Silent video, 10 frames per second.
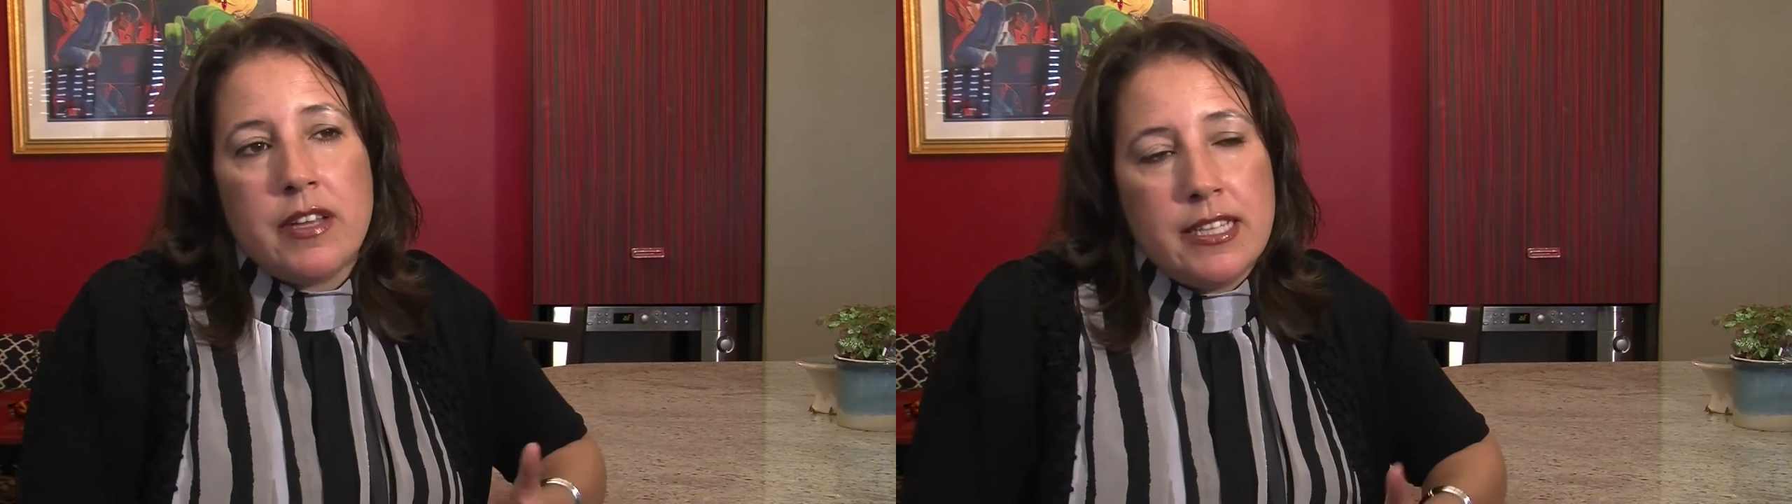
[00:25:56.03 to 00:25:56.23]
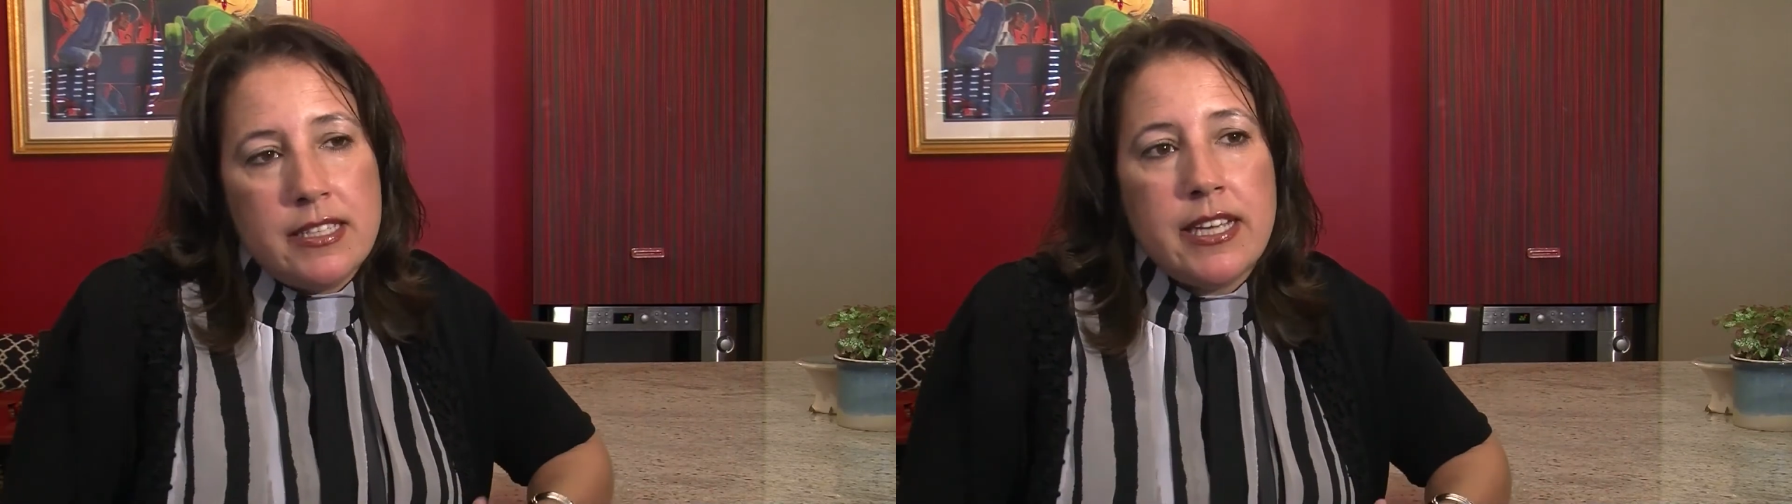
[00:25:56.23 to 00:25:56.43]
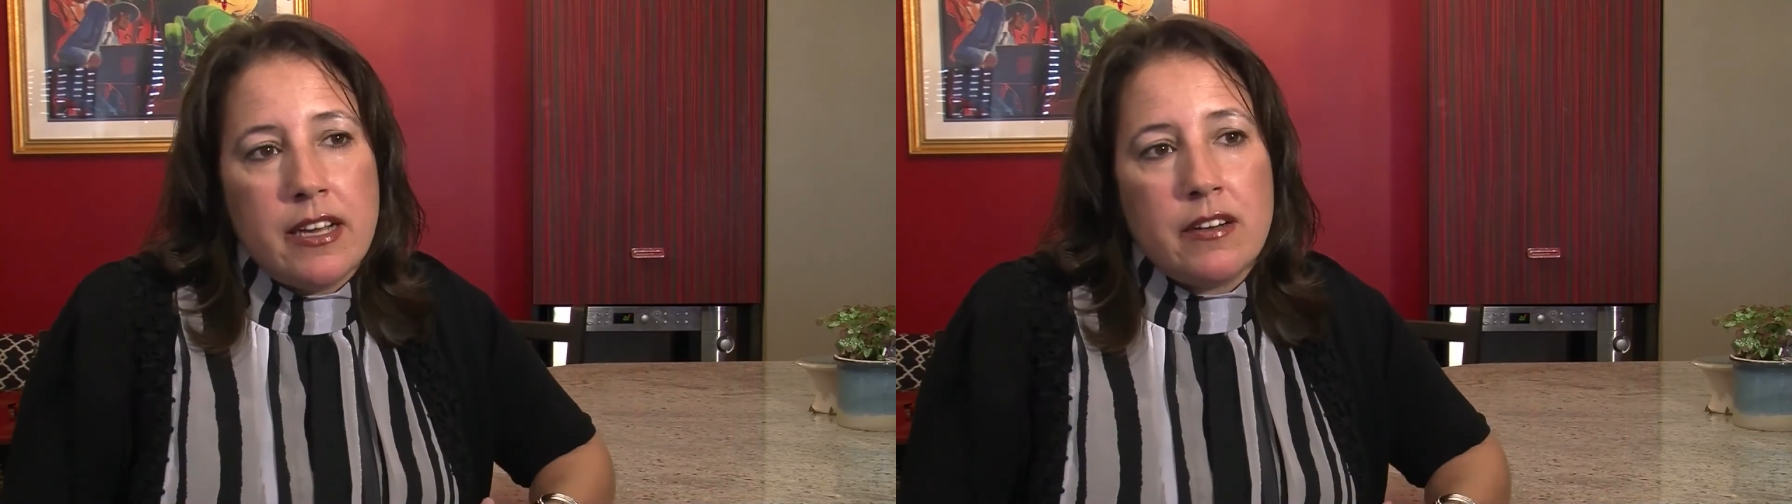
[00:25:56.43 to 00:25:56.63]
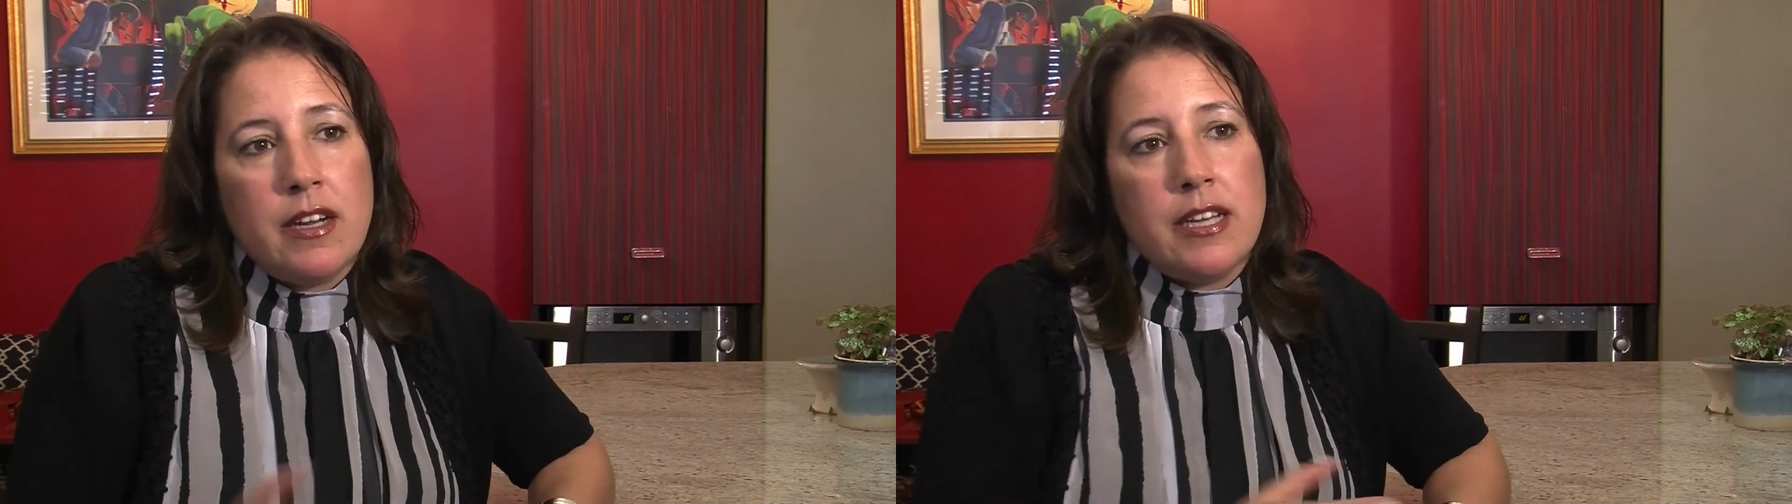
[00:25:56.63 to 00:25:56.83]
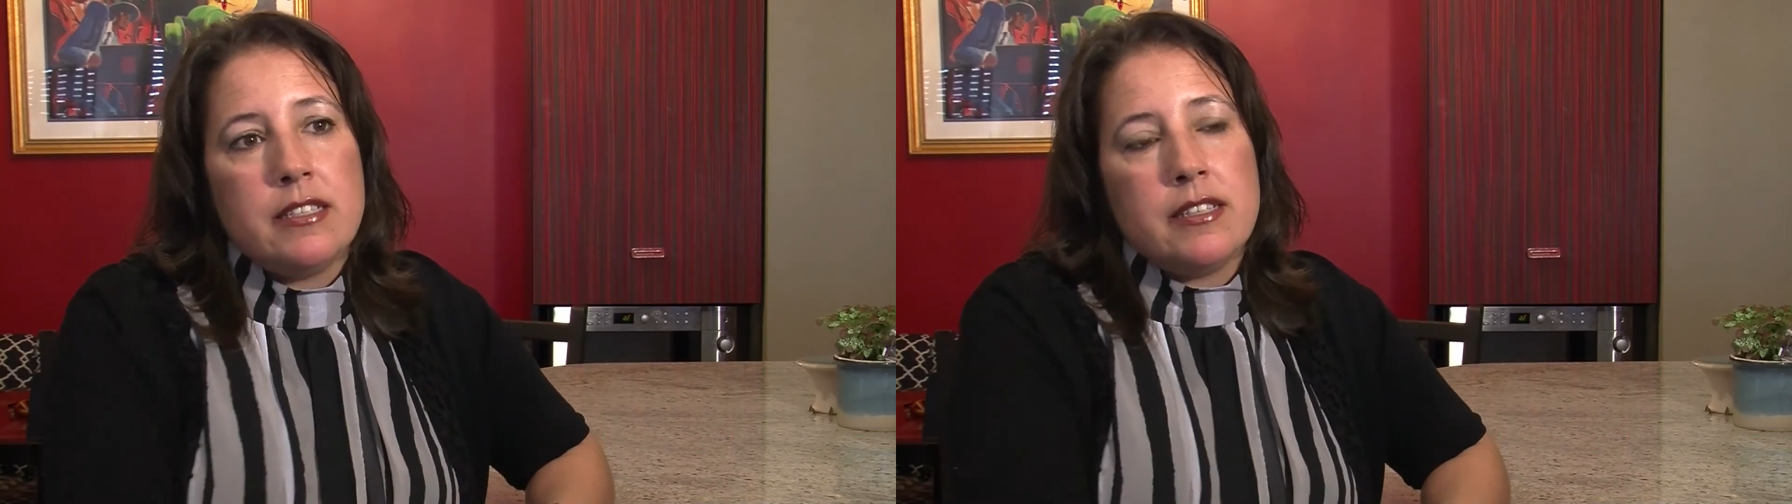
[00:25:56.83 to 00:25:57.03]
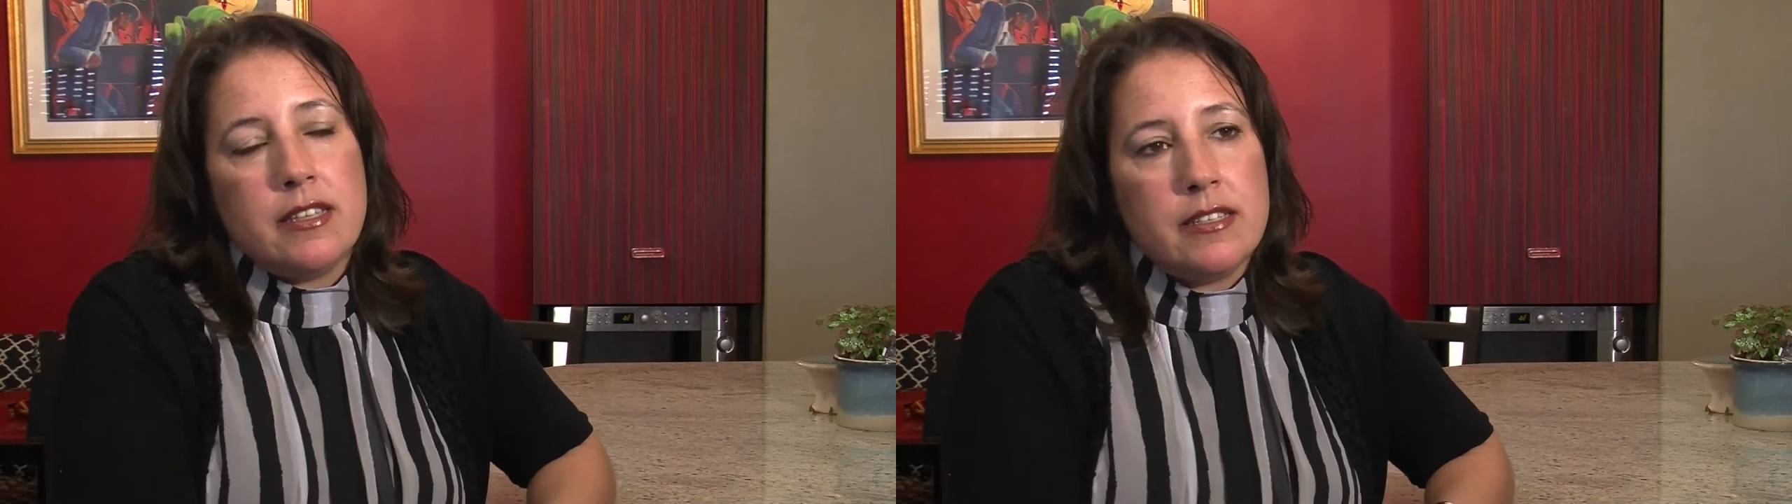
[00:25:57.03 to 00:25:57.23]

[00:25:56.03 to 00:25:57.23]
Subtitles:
than standardized to the